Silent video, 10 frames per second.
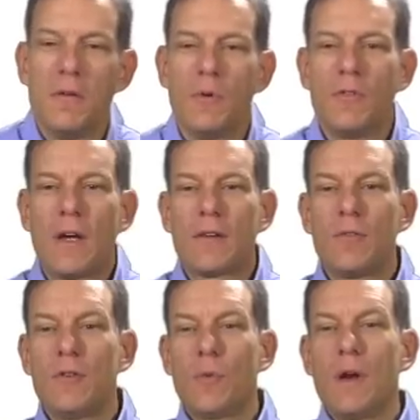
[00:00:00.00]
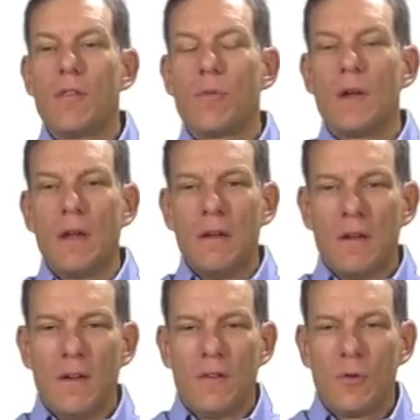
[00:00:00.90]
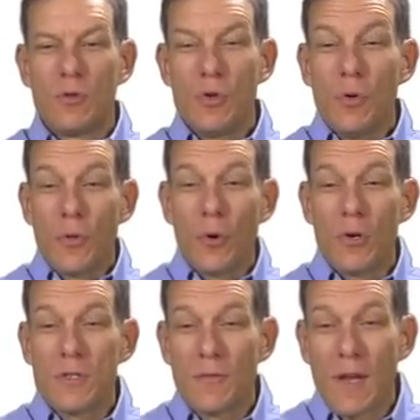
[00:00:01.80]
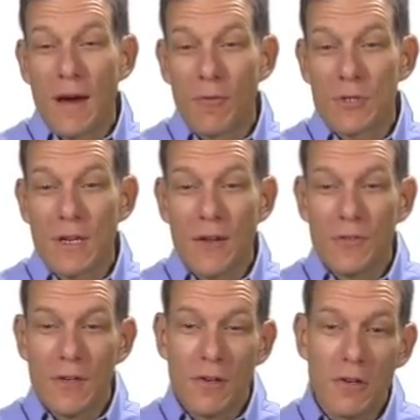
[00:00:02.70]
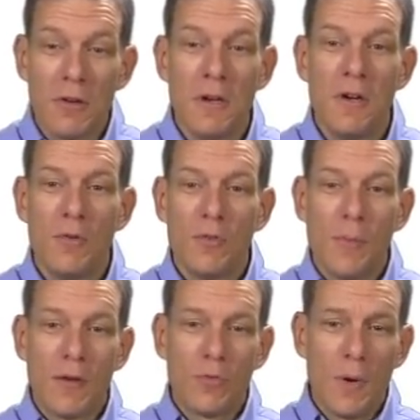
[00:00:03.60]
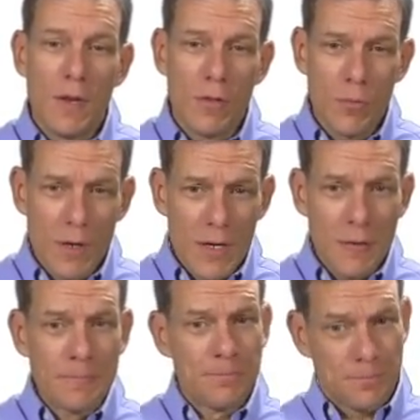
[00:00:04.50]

was actually twenty-three. So two-thirds of the average guess here was about twenty-three.